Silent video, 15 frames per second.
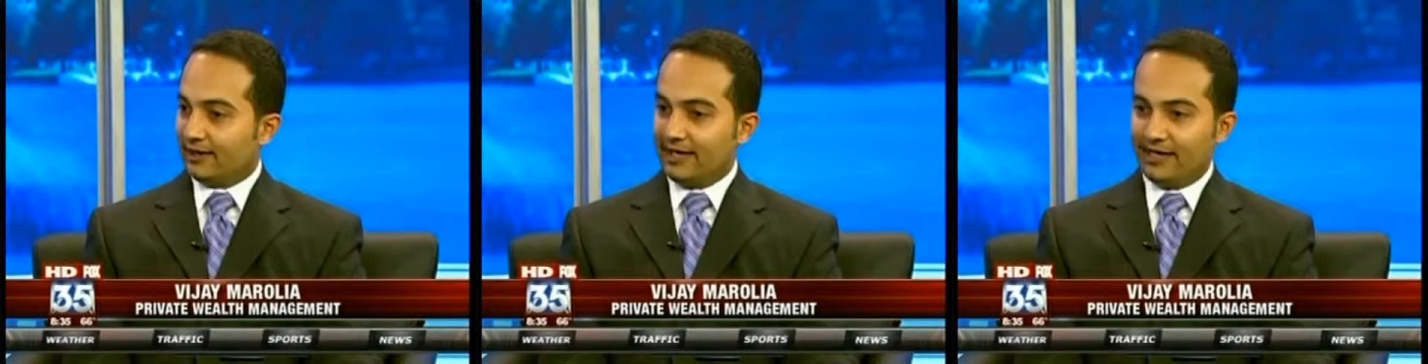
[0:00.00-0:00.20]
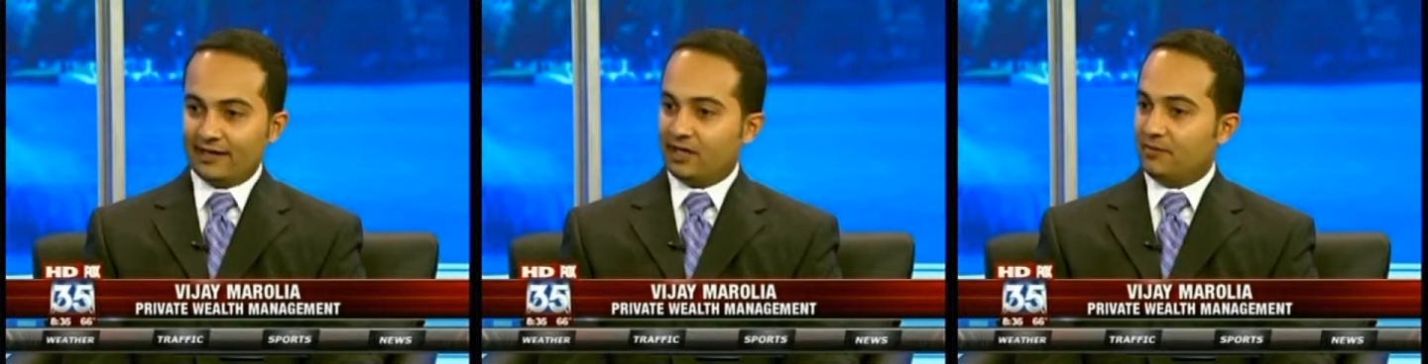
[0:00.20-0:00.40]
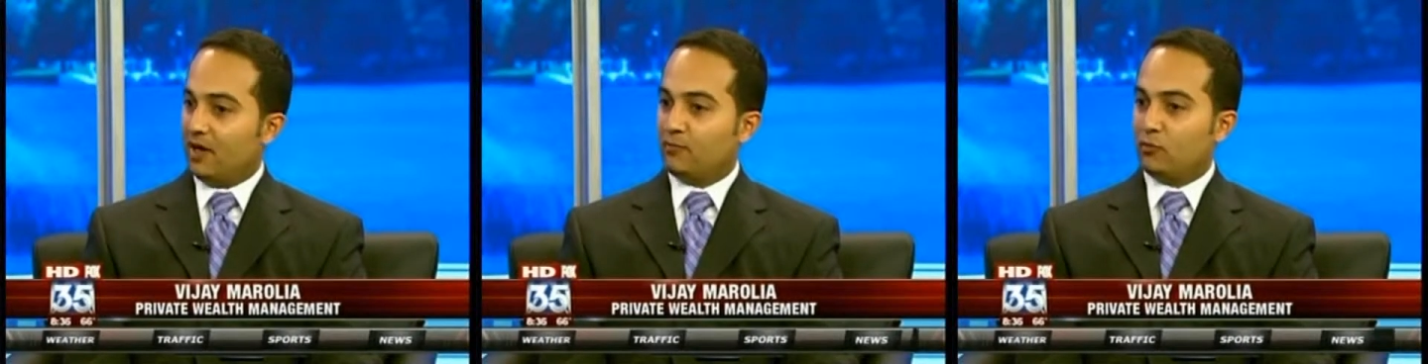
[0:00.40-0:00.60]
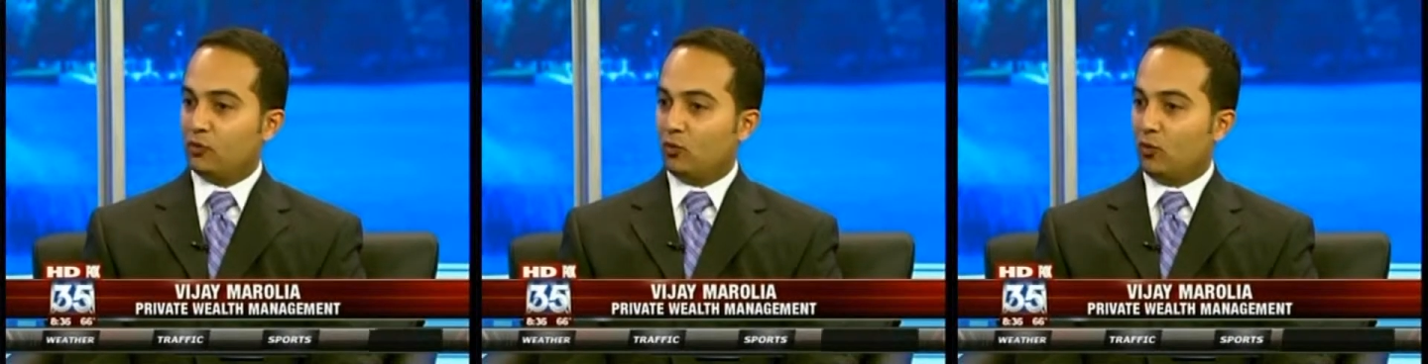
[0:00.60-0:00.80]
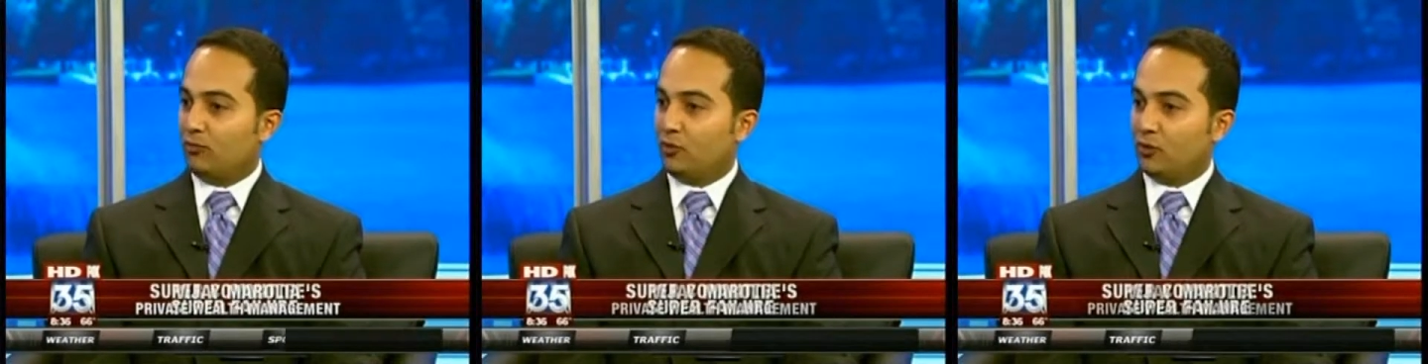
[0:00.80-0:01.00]
can't come up
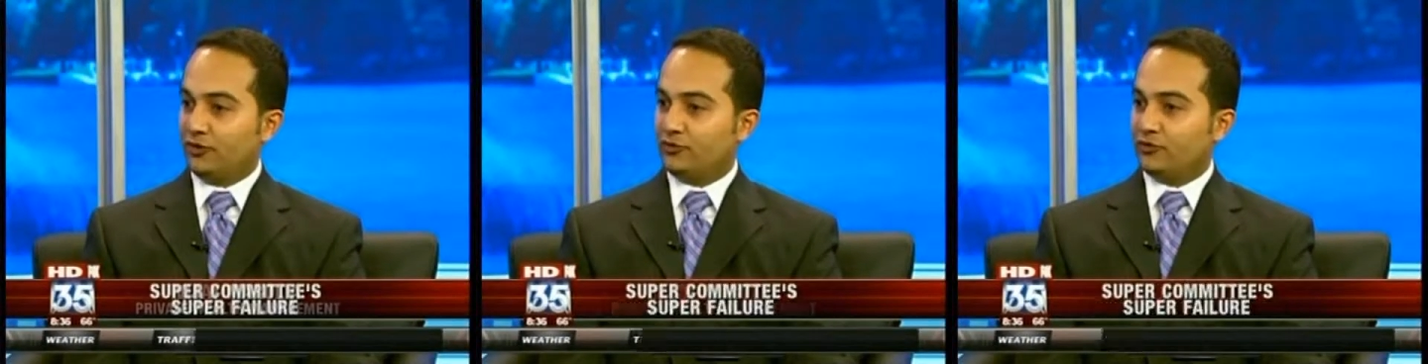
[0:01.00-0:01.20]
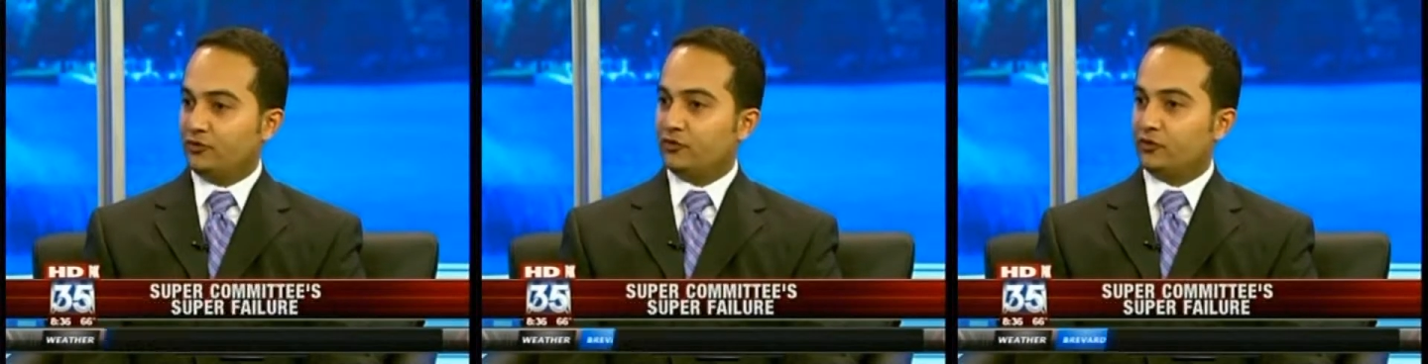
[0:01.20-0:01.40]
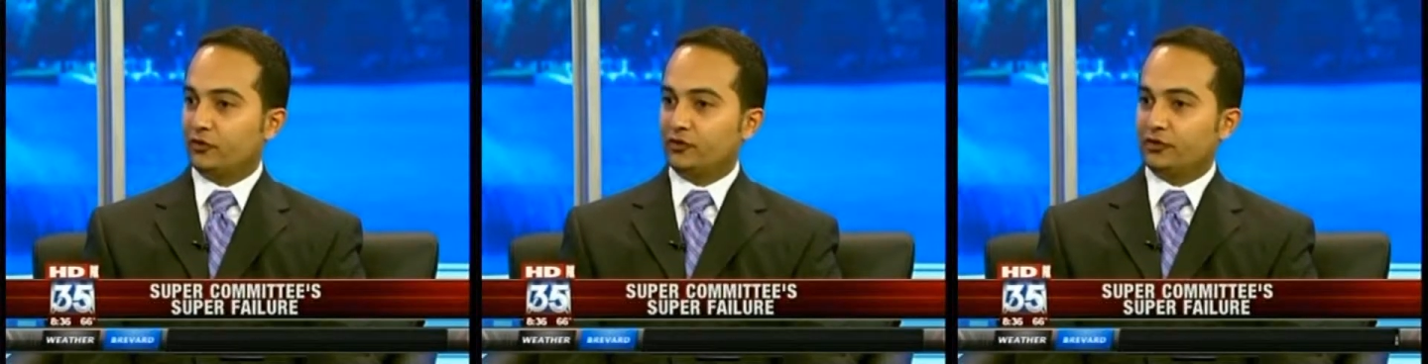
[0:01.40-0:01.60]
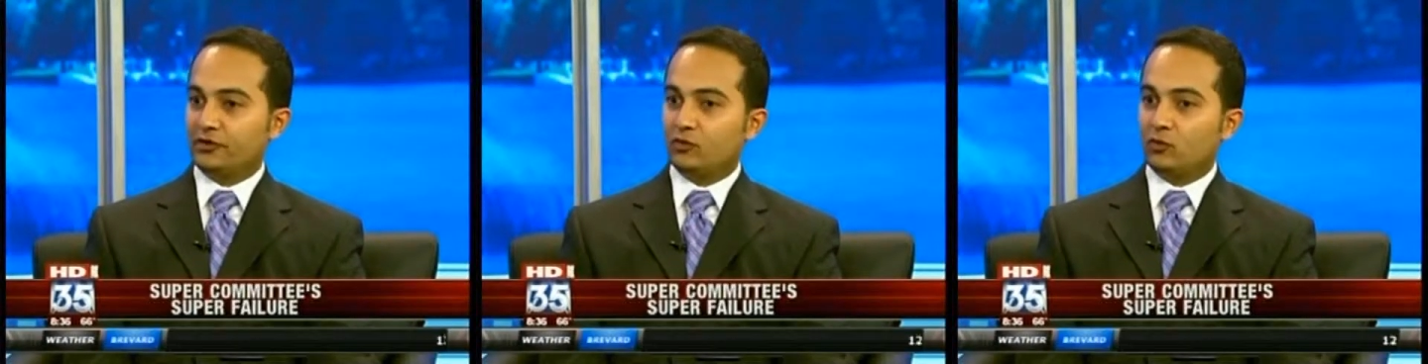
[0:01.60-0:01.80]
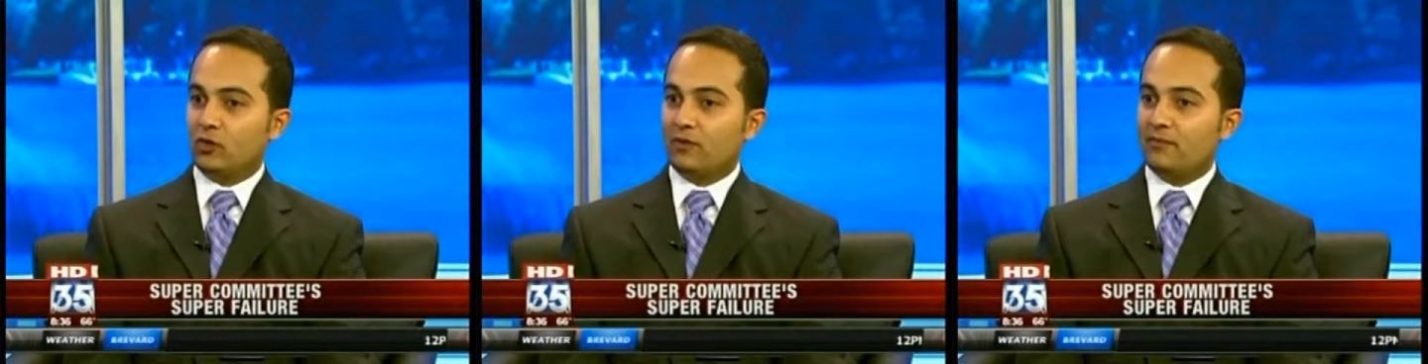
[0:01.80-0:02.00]
with $1.2 trillion,